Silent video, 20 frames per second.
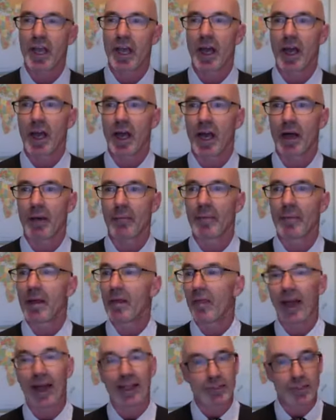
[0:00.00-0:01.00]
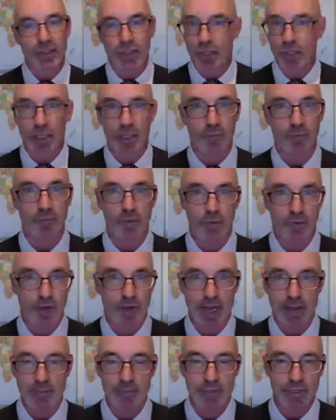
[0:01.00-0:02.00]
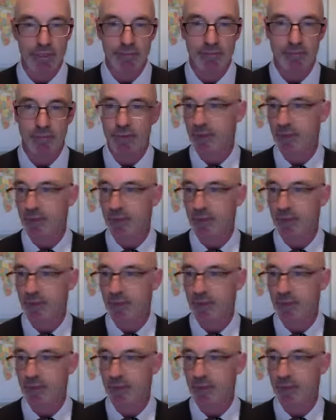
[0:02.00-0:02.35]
Um, that's all up for grabs.